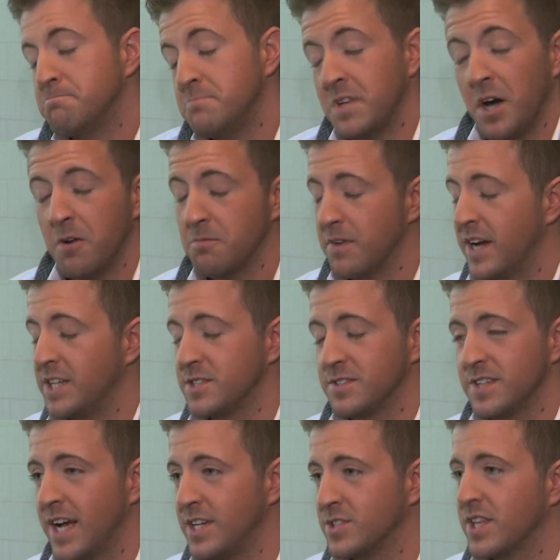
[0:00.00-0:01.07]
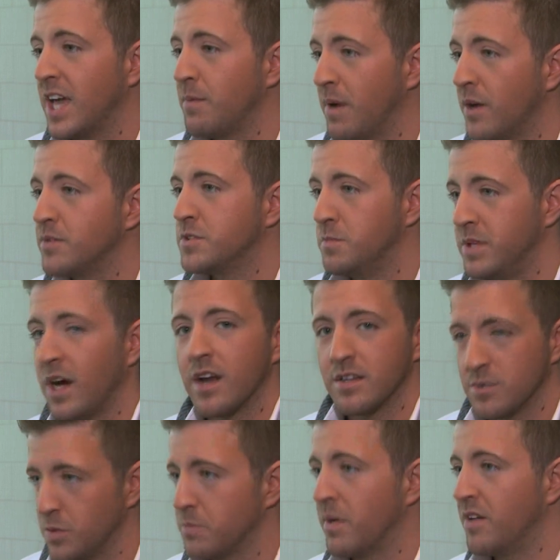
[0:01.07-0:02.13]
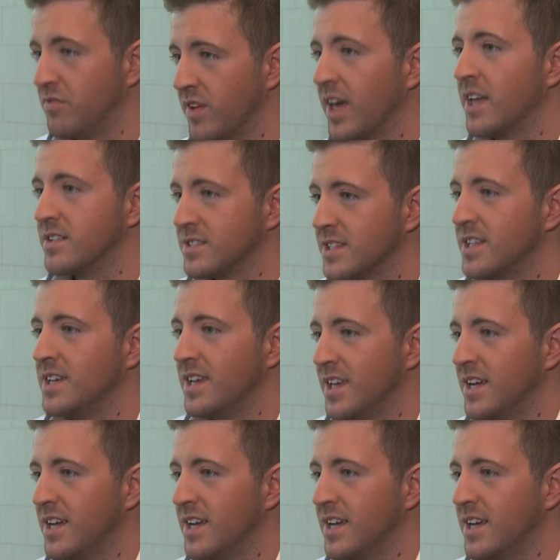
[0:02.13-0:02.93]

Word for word: No, I just, I just came out to be honest with my fans